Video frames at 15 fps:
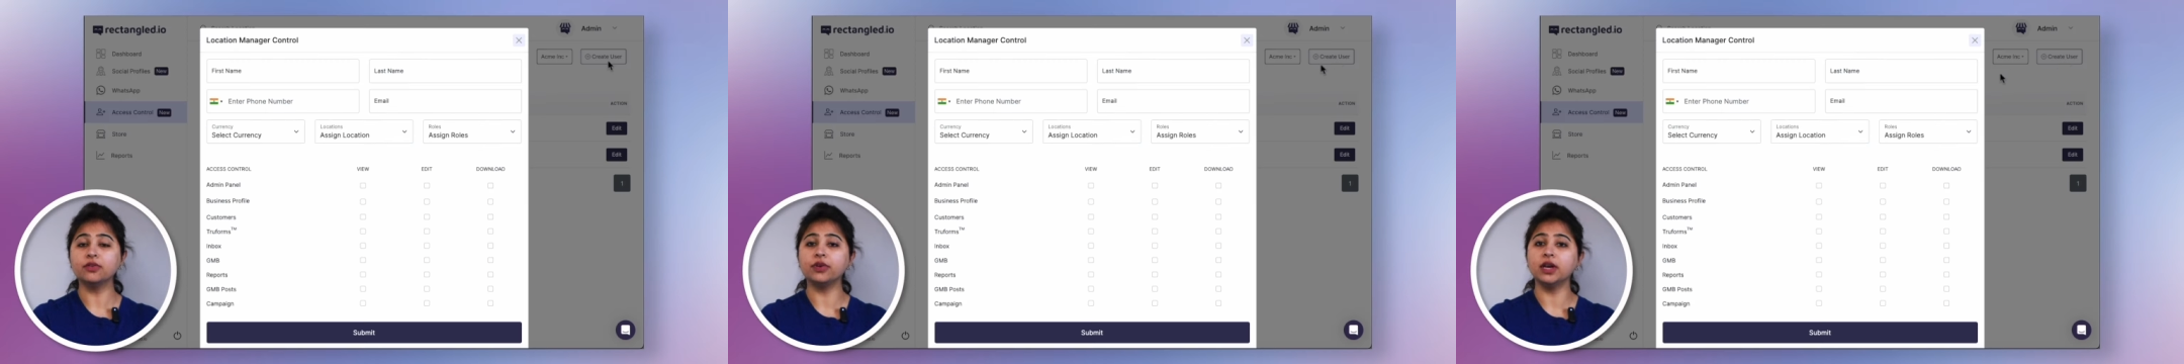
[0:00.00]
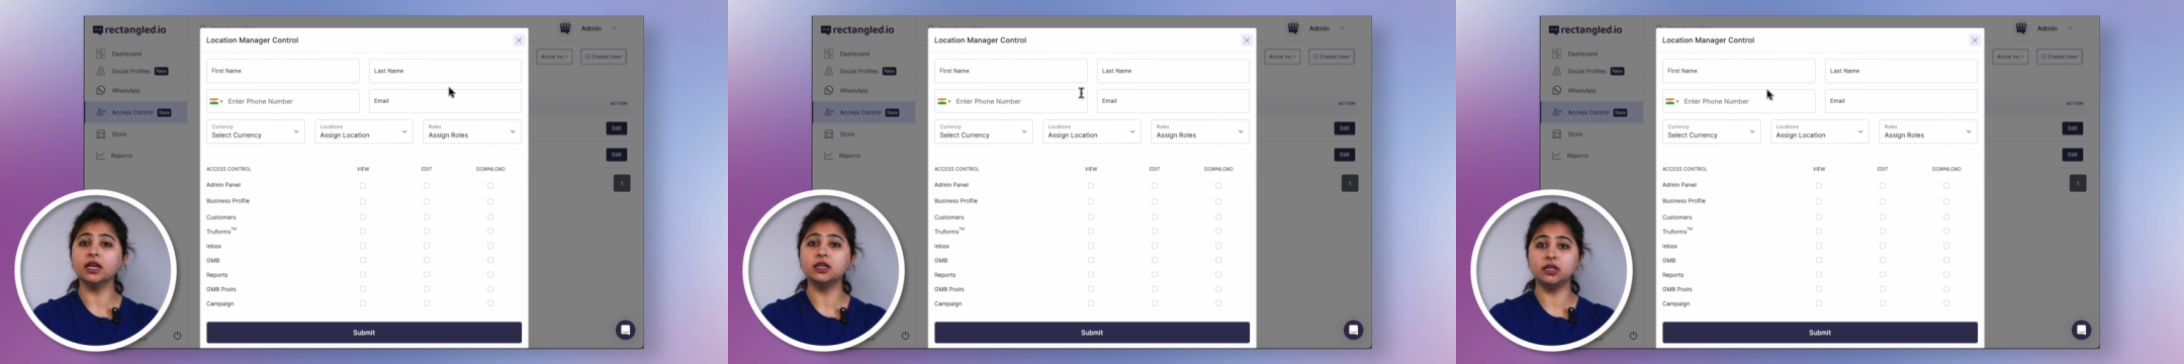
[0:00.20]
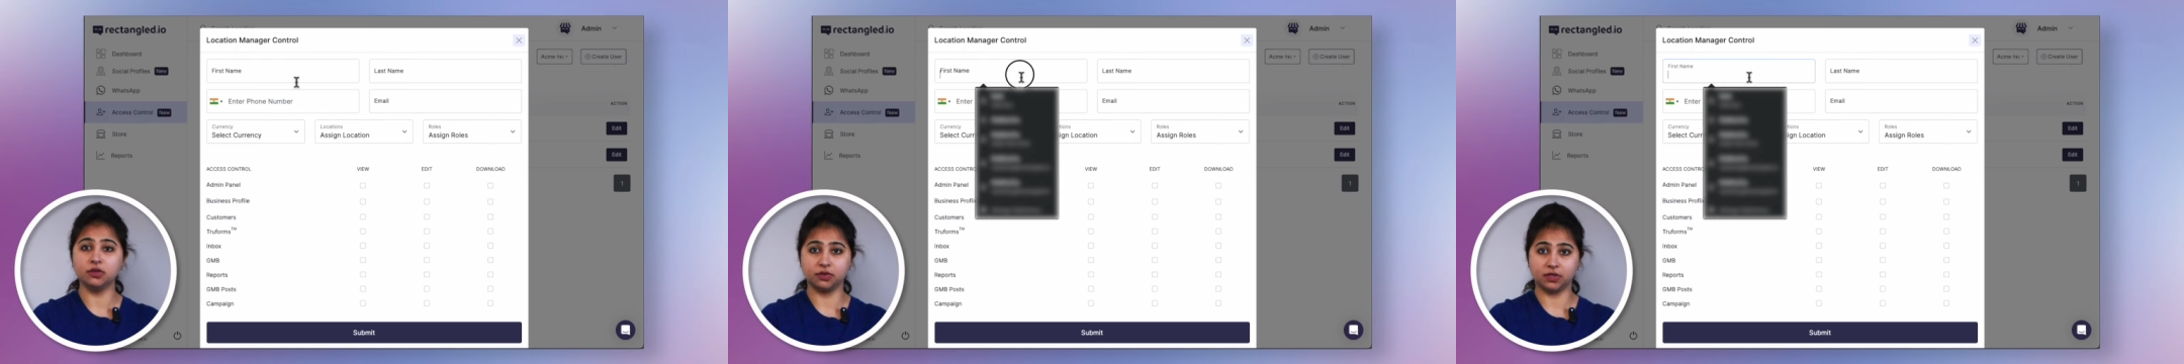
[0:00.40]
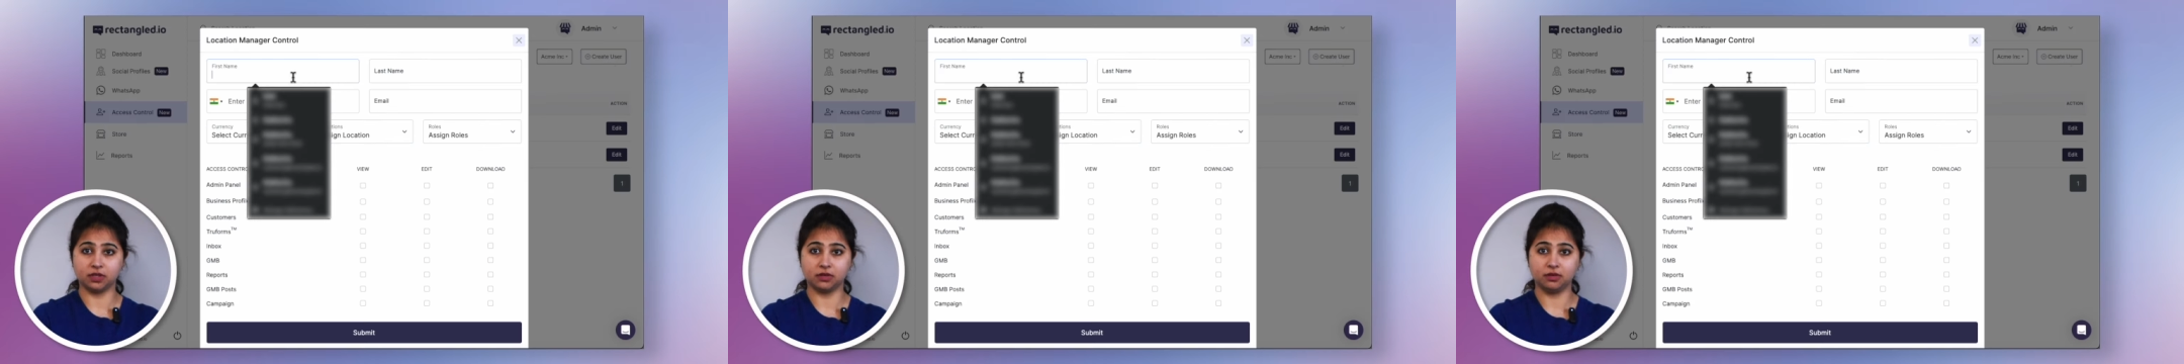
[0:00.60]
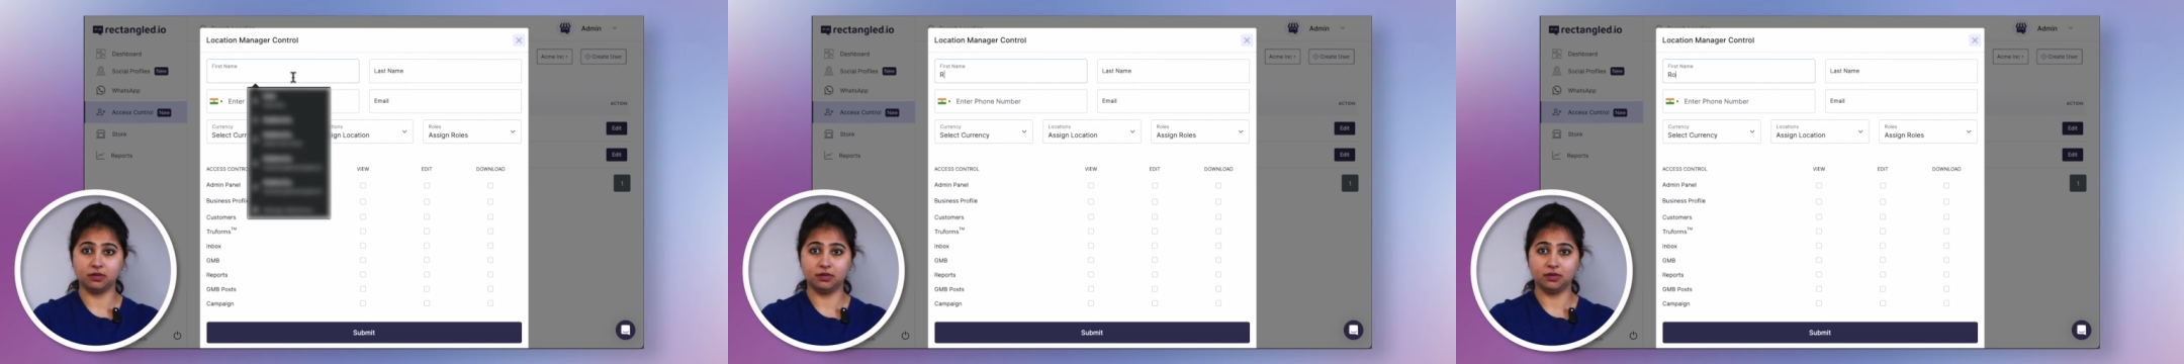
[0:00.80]
Create
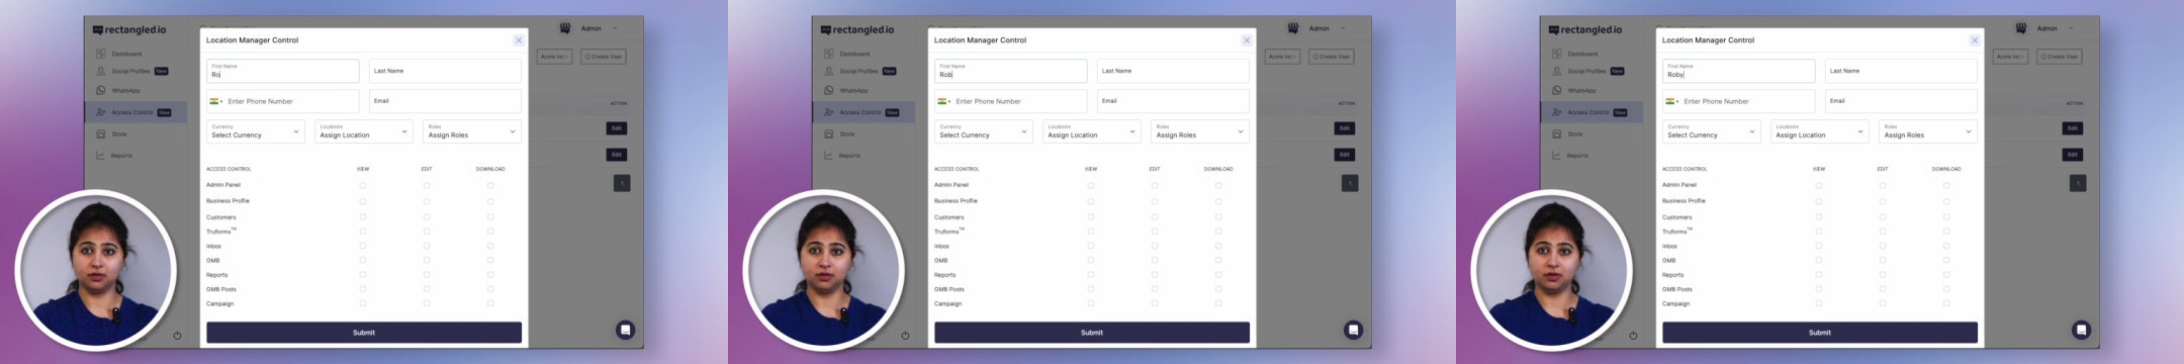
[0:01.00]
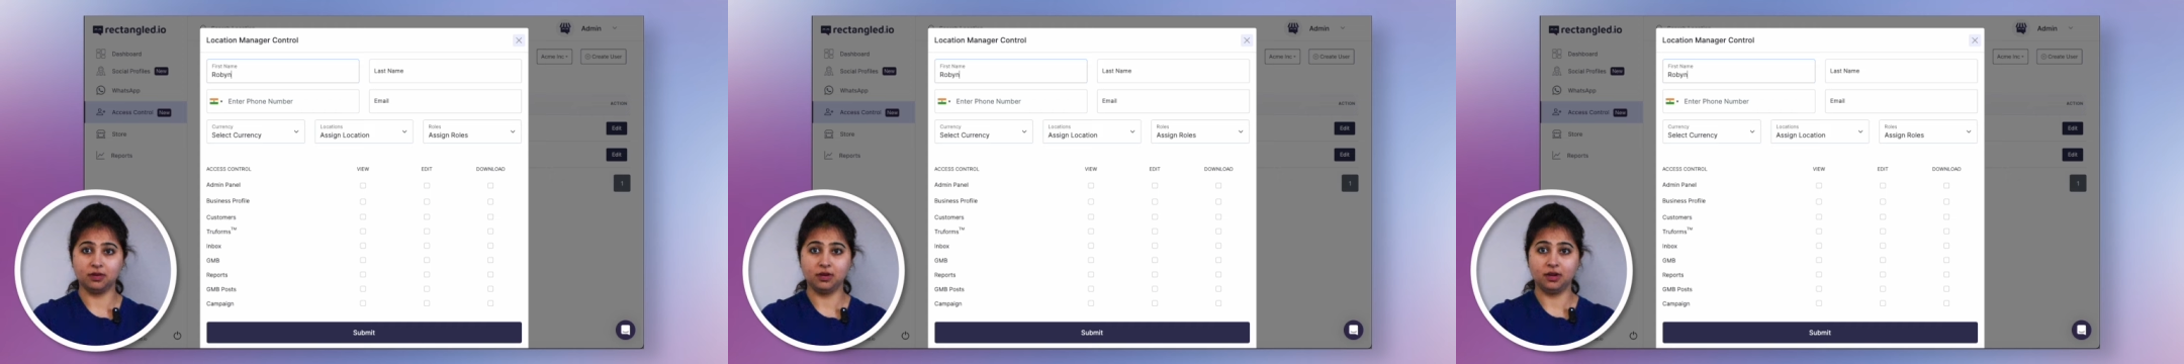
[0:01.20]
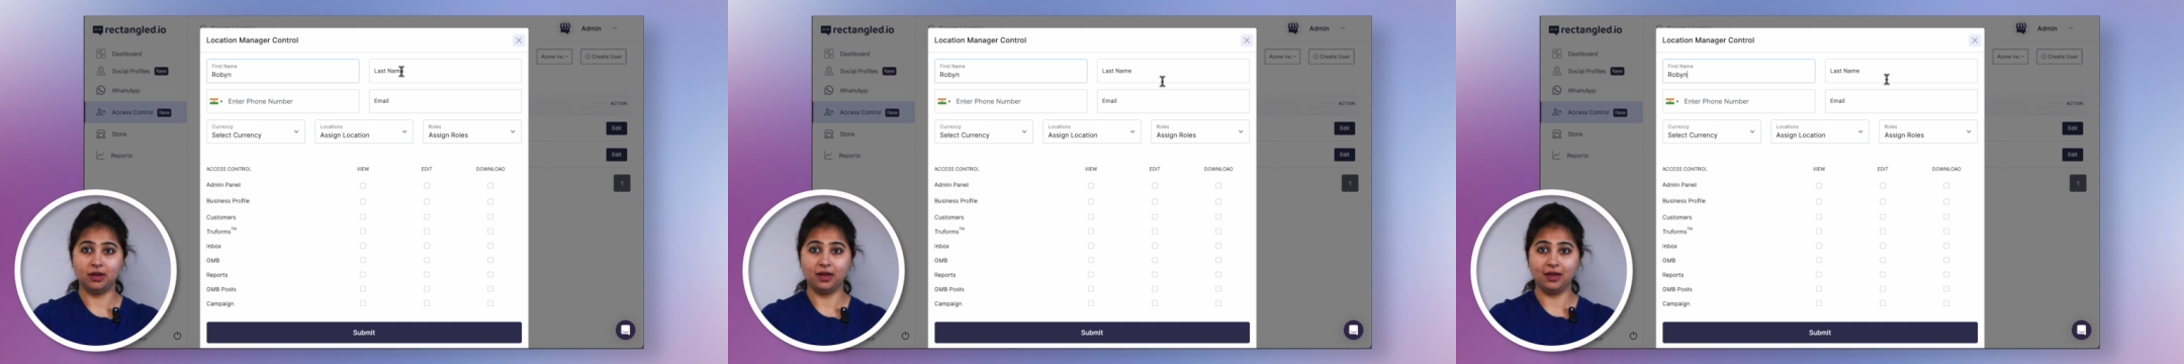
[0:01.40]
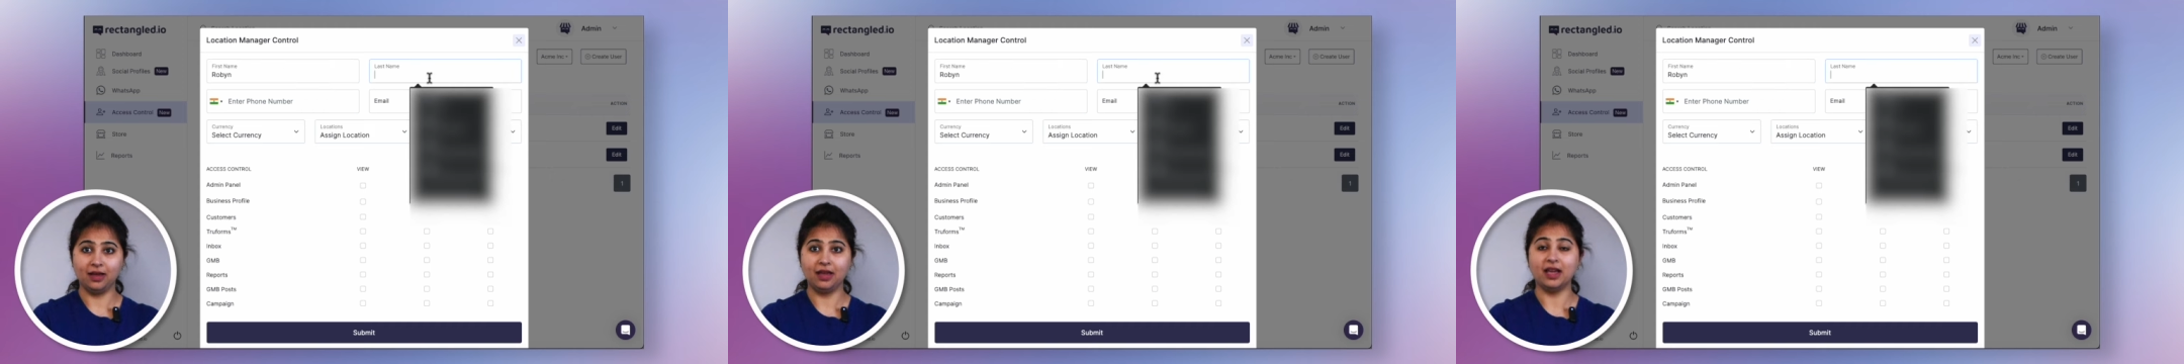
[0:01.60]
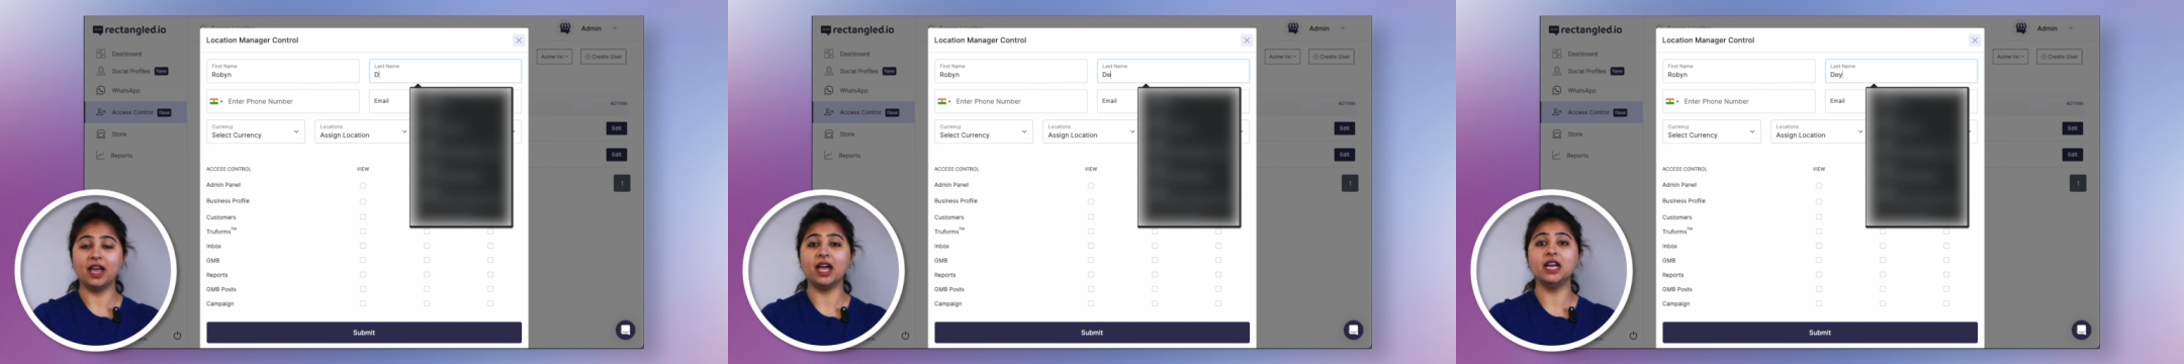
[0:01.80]
User.
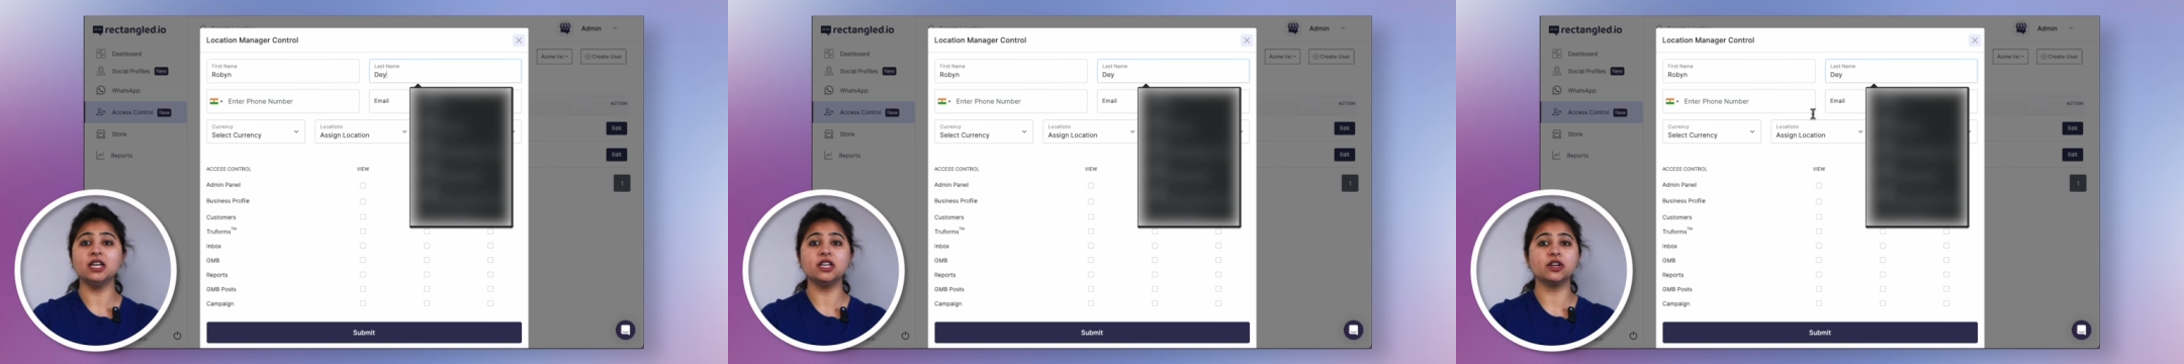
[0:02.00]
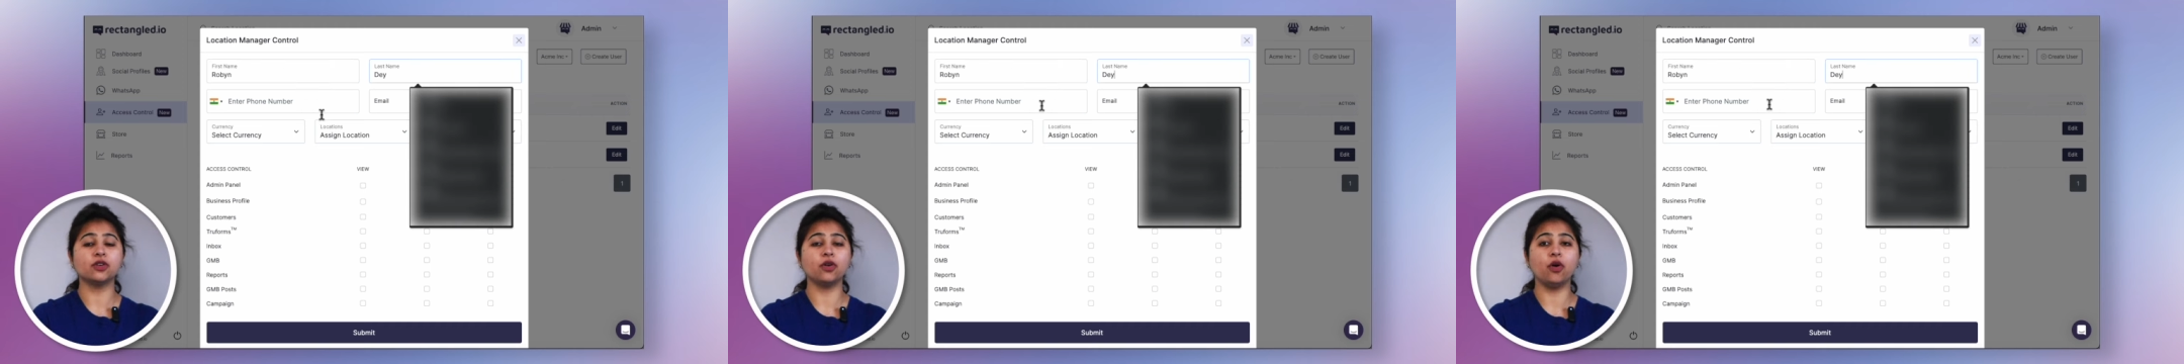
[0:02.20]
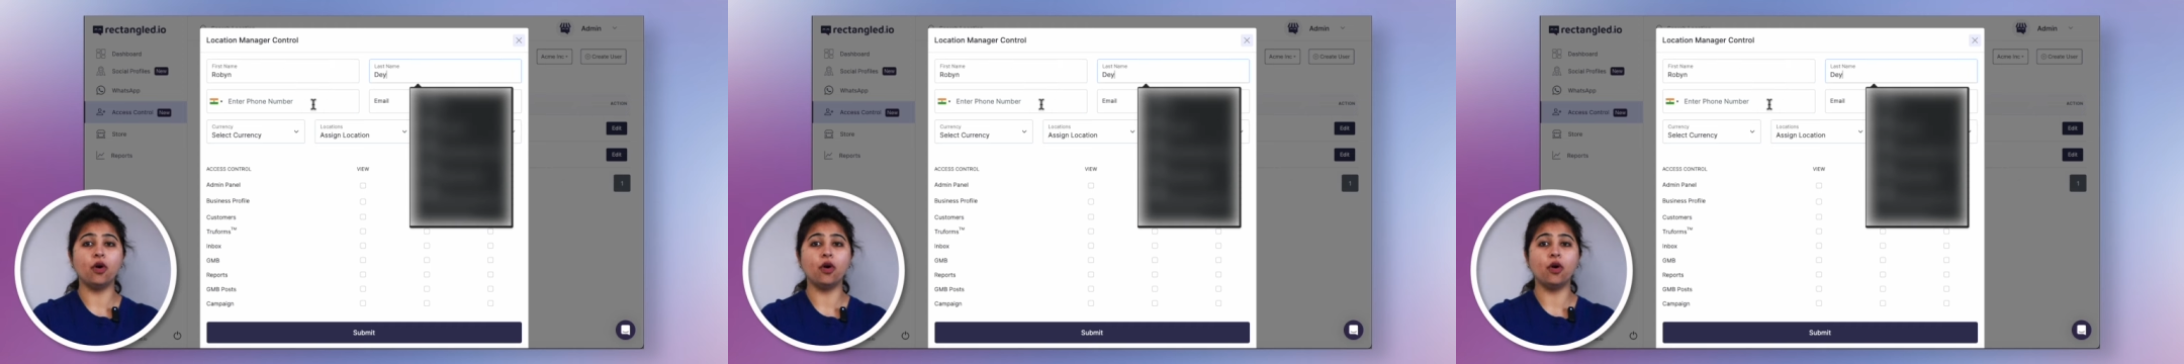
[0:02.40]
Enter